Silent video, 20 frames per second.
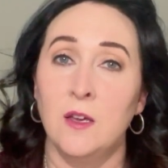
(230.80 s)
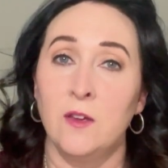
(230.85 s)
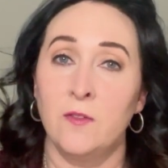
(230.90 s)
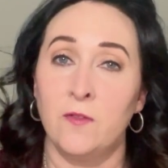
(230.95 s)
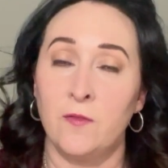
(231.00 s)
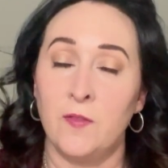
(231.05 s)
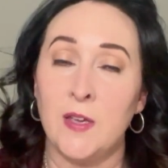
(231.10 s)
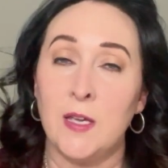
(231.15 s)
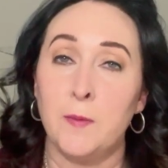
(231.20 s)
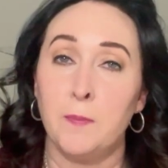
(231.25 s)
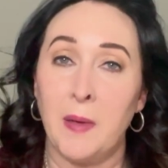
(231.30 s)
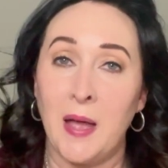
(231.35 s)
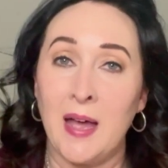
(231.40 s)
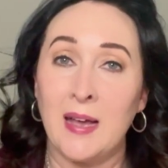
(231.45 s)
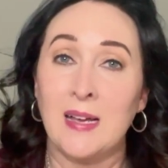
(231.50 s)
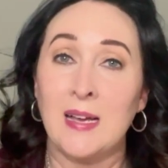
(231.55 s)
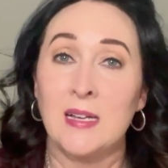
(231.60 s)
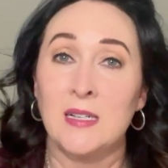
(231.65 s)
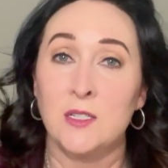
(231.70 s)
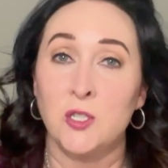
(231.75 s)

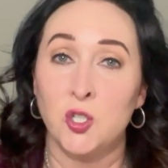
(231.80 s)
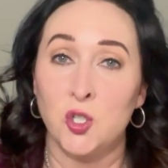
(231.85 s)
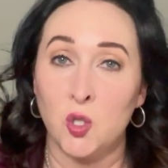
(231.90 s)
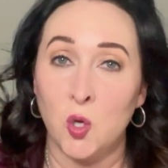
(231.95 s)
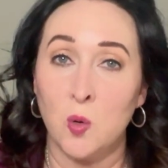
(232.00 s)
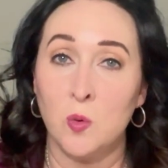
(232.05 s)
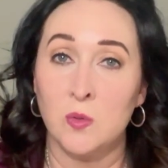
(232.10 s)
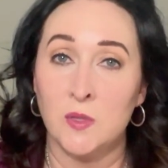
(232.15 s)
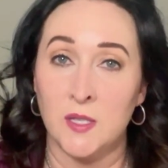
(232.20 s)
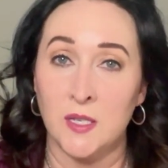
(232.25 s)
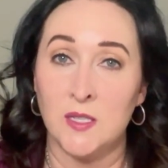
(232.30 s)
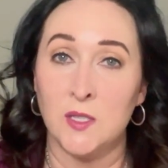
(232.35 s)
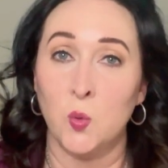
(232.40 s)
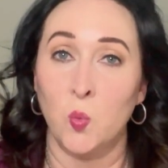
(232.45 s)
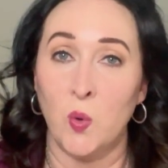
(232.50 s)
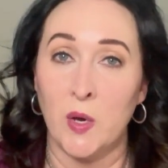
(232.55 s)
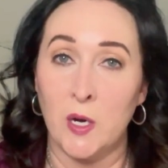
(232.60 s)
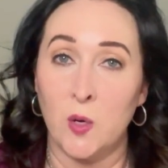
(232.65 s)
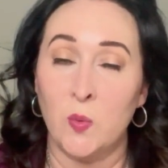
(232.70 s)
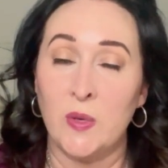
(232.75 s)
Feedback shows us
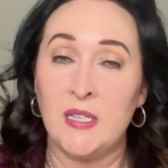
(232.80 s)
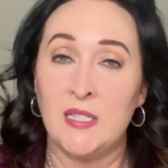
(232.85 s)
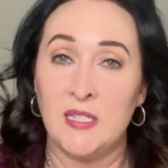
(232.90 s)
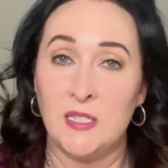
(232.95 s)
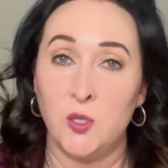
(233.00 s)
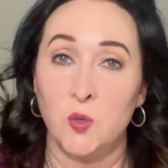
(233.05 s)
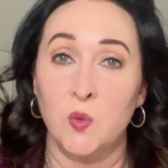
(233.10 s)
where we need